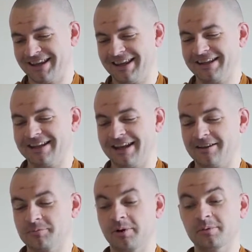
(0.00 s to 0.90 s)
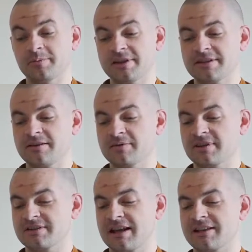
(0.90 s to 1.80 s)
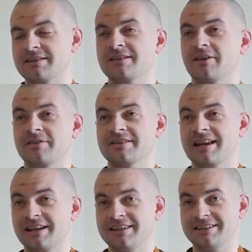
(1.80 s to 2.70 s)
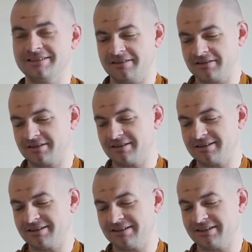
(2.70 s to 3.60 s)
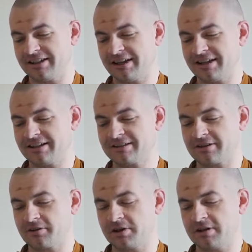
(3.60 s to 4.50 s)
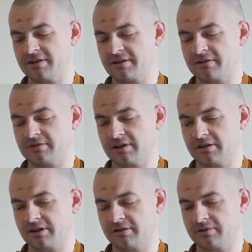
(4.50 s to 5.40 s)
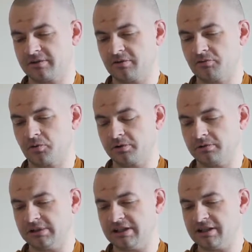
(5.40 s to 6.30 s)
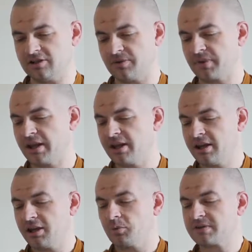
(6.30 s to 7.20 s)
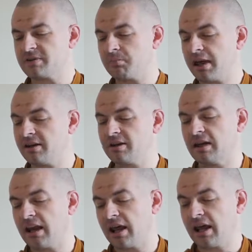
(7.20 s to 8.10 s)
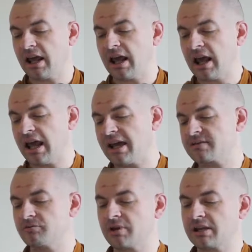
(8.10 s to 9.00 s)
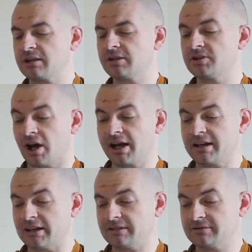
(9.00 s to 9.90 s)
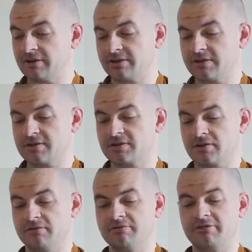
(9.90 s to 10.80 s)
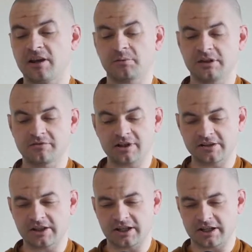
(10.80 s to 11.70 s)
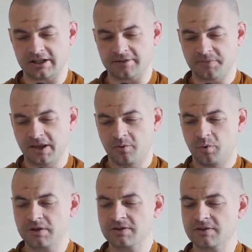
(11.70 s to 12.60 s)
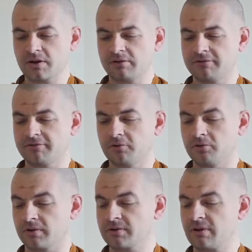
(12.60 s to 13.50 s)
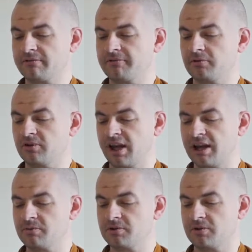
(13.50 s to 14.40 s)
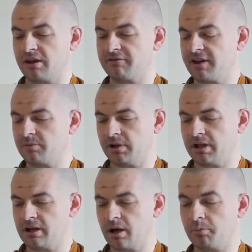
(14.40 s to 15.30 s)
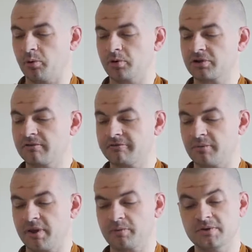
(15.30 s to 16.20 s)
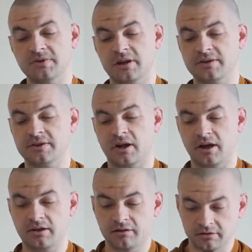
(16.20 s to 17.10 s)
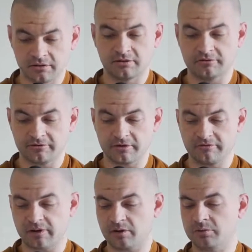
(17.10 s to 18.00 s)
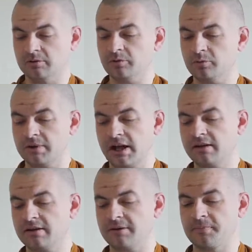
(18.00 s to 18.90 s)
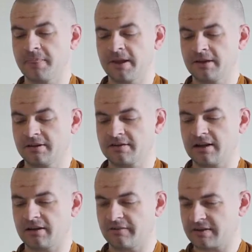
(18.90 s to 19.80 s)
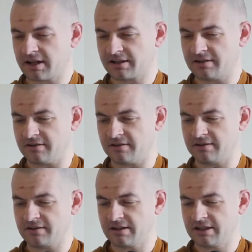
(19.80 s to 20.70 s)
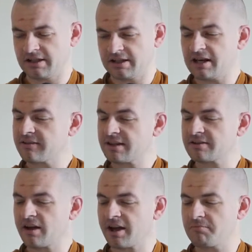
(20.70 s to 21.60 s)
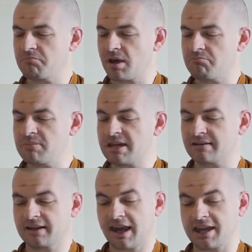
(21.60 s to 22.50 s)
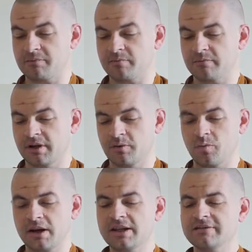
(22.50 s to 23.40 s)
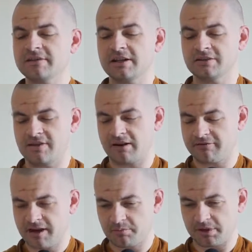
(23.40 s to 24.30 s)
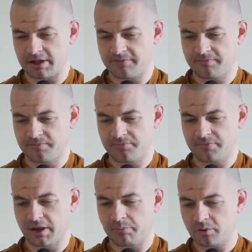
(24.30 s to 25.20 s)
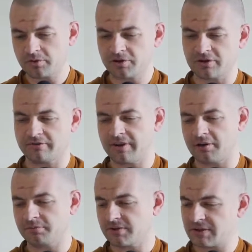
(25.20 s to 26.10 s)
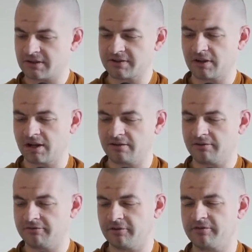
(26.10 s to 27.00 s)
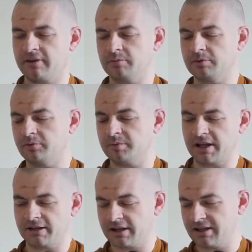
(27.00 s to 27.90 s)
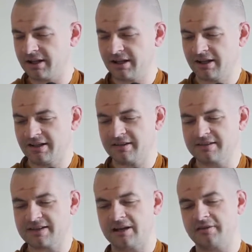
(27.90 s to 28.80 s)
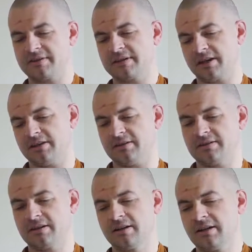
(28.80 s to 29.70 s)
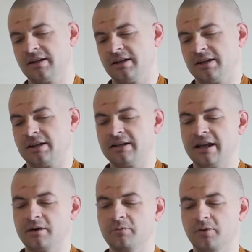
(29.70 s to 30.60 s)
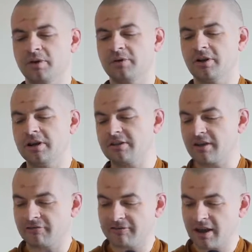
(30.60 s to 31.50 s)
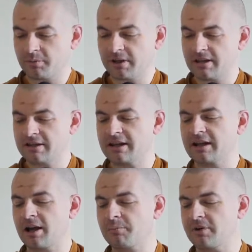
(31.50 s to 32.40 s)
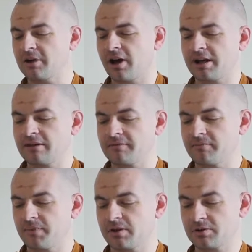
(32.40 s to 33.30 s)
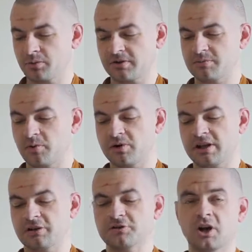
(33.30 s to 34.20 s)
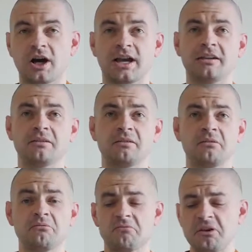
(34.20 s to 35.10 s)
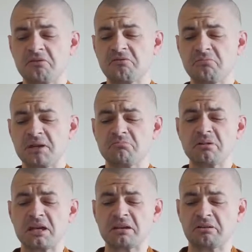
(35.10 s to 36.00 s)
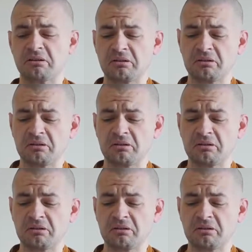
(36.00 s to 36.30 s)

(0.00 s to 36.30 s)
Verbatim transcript: Now the problem is he was the son of the Sakyans. Okay, so he's of a kind of a royal lineage. Was dependent as a regular diner on a certain family in Rājagaha. When solid food or soft food came to that family, a portion from that was set aside for the venerable Upananda, the son of the Sakyans. Now at that time, meat came one evening to that family. A portion of that was set aside for the venerable Upananda, the son of the Sakyans. And a young boy belonging to that family, getting up in the night, towards morning cried, "Give me meat."